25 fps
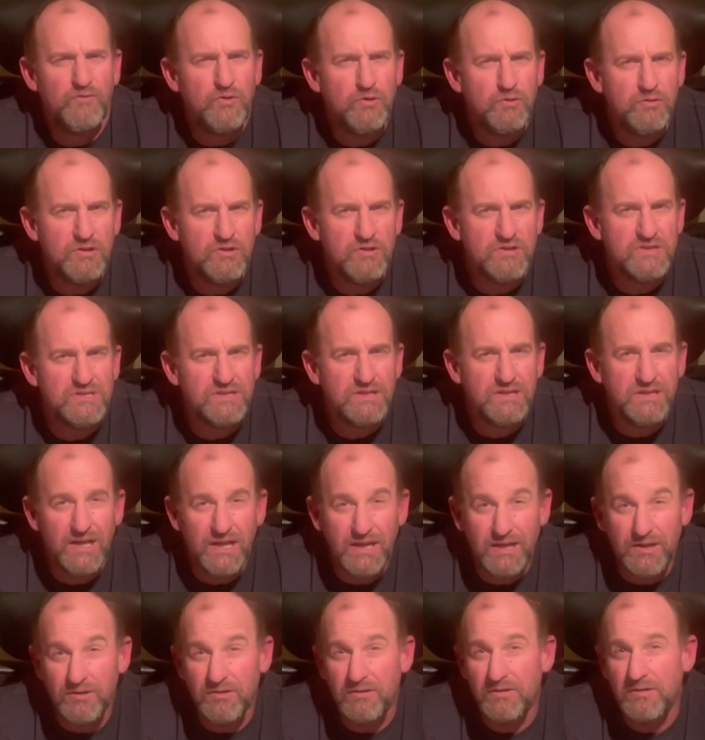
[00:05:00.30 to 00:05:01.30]
a few years
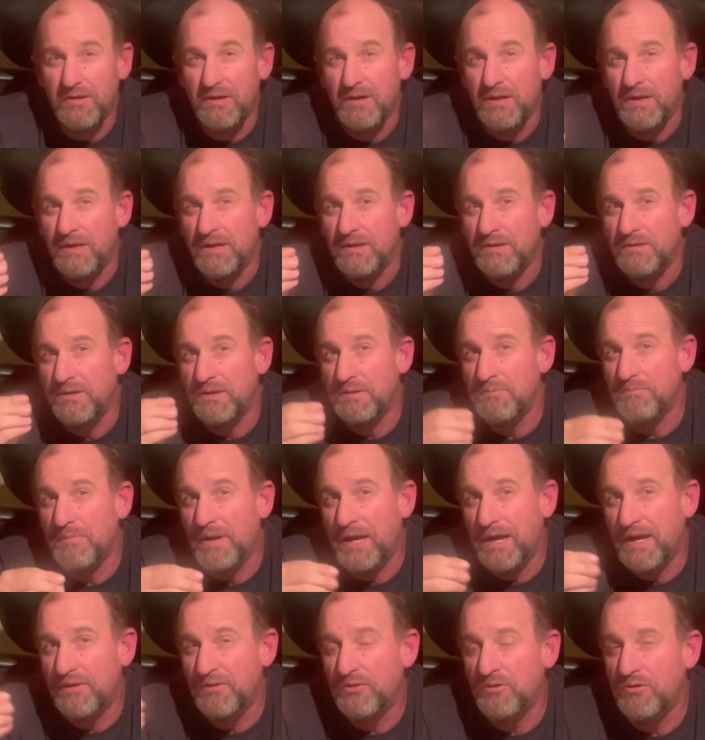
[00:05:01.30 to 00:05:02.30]
later than
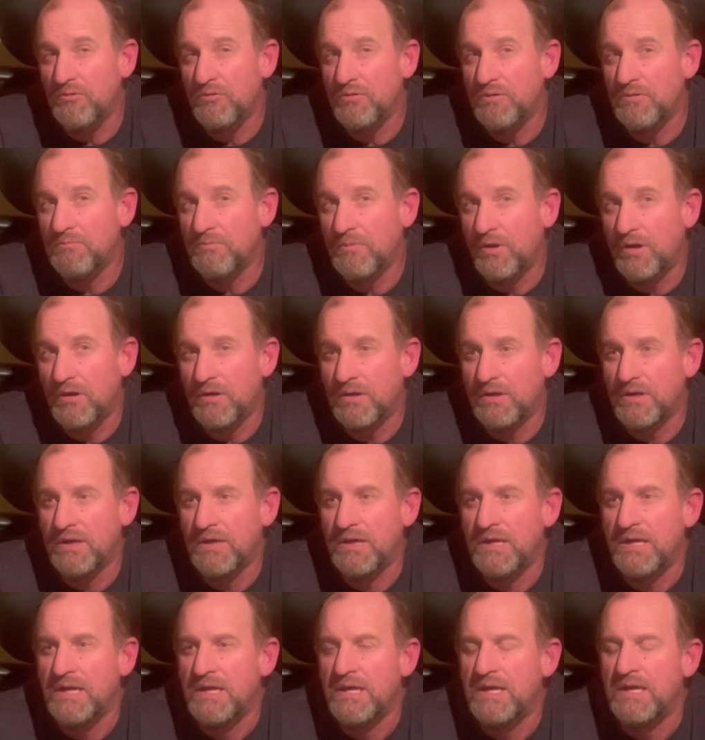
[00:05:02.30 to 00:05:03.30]
Matthew and
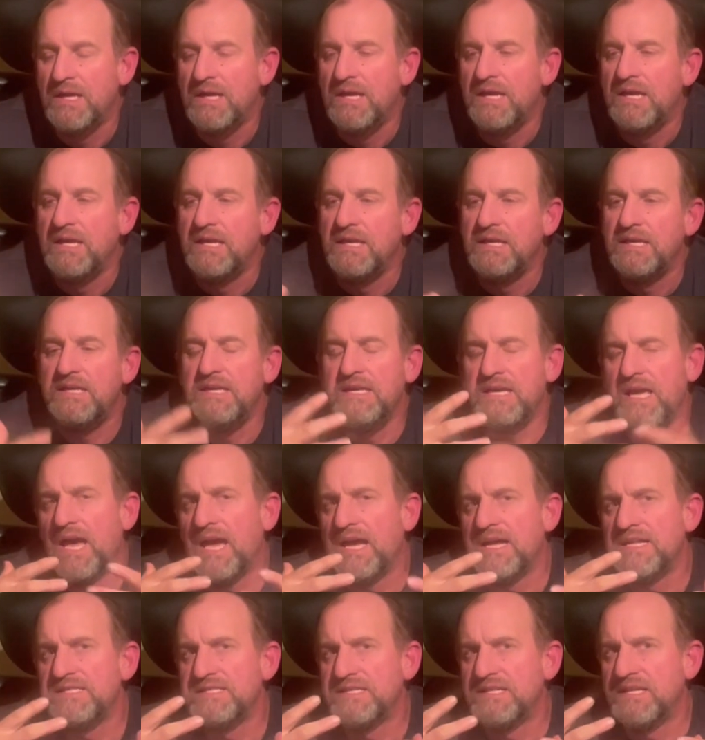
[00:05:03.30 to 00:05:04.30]
Mark, he
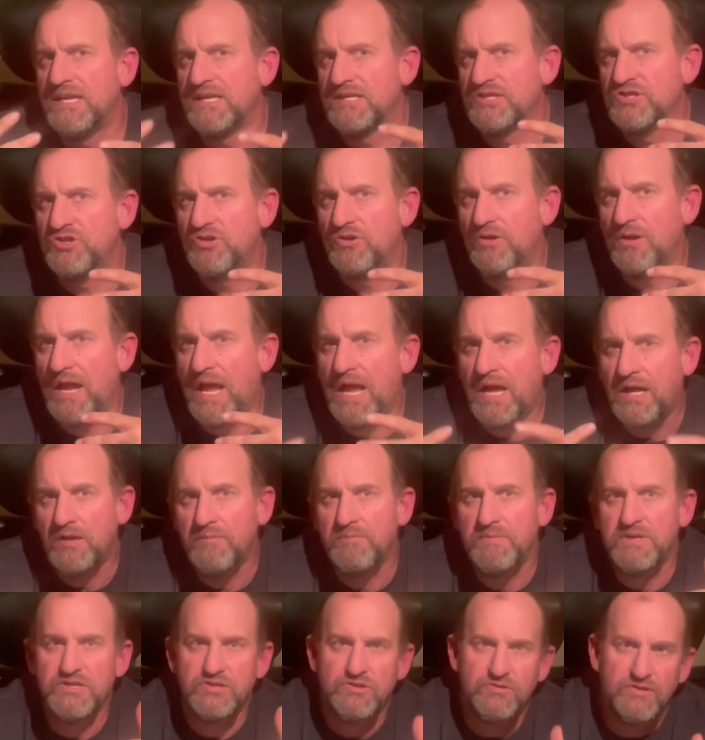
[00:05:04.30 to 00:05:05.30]
adds an extra
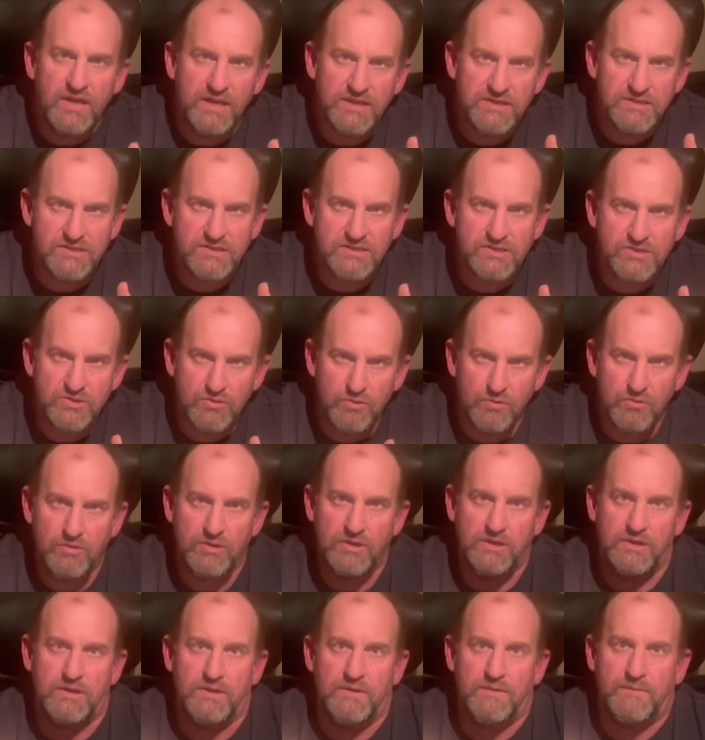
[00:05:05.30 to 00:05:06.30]
element to that
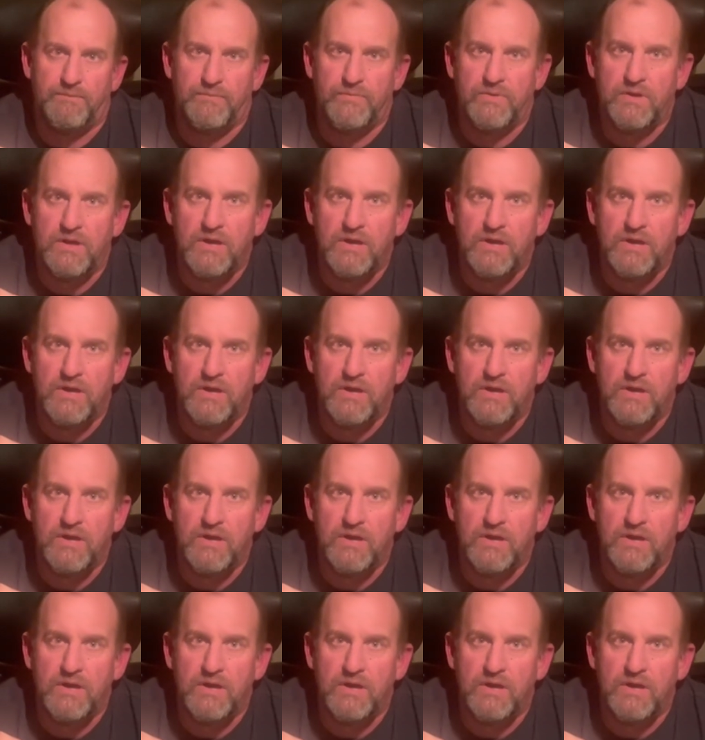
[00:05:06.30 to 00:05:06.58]
story.